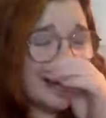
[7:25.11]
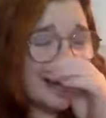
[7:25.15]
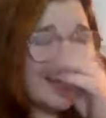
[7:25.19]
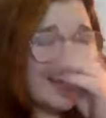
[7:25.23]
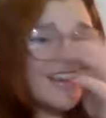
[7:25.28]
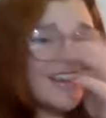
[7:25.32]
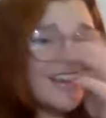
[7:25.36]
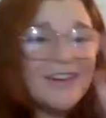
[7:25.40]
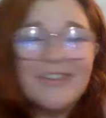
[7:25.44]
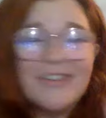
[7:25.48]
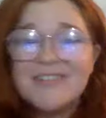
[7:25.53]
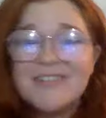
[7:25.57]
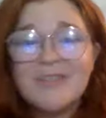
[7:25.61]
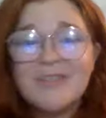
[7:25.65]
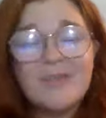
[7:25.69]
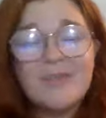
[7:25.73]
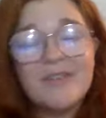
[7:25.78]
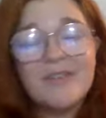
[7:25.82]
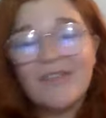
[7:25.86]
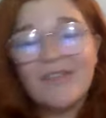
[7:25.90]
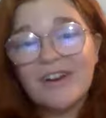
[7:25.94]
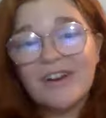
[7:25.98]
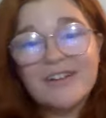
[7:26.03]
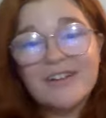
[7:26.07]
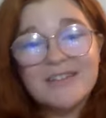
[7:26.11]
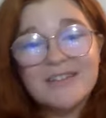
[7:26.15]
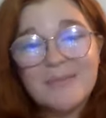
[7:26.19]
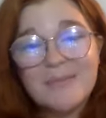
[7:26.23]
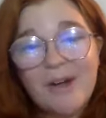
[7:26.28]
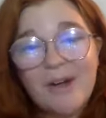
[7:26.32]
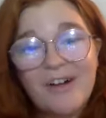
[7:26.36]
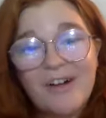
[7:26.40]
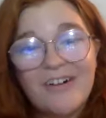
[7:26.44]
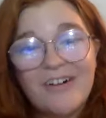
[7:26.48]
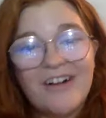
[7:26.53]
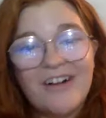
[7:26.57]
It can also be very
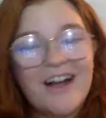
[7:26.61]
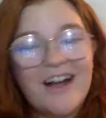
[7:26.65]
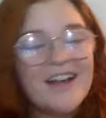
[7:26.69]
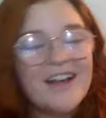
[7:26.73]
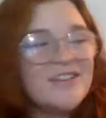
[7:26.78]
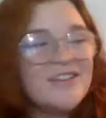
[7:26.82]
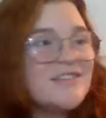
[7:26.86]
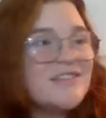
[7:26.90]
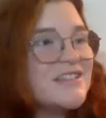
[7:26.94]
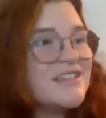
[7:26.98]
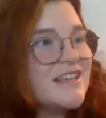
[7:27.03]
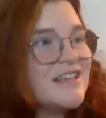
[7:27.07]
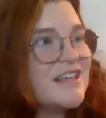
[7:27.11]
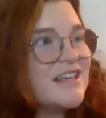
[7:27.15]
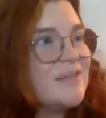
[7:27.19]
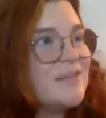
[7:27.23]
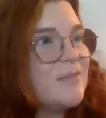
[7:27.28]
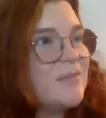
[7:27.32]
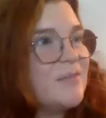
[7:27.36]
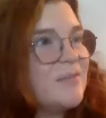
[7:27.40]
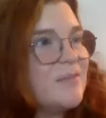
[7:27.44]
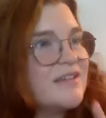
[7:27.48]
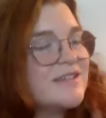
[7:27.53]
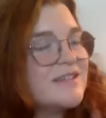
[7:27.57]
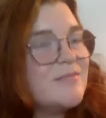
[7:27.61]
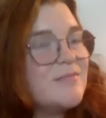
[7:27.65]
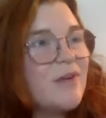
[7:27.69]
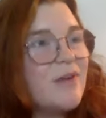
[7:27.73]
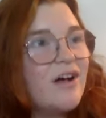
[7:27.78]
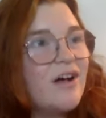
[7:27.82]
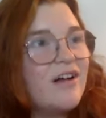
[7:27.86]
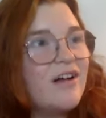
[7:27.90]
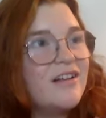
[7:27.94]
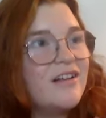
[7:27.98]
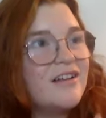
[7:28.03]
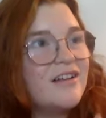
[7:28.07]
small. I used to keep a
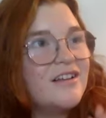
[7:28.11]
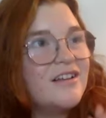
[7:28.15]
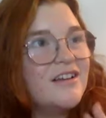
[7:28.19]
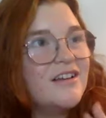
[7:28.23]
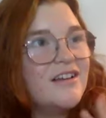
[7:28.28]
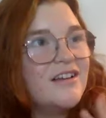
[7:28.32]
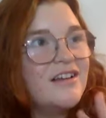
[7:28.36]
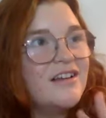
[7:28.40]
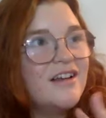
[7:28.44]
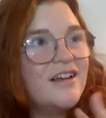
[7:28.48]
small